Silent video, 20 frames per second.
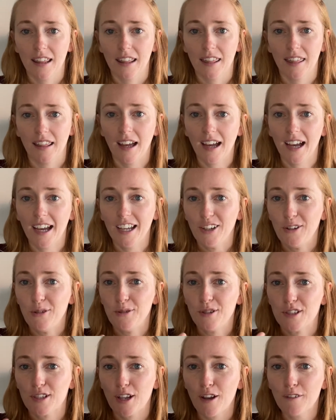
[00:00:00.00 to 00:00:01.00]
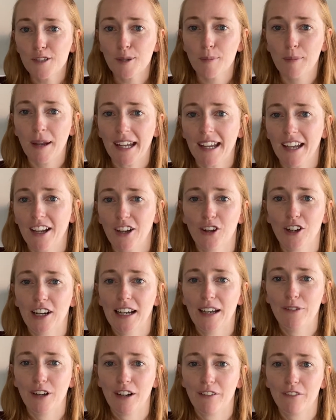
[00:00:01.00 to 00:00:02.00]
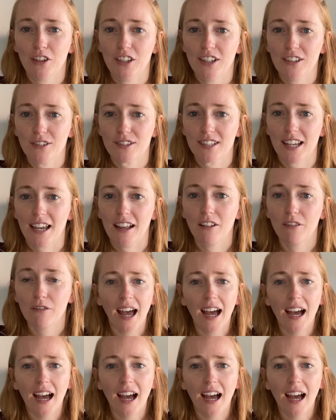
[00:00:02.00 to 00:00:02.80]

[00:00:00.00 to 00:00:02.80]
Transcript: that you deserve to make a good living for yourself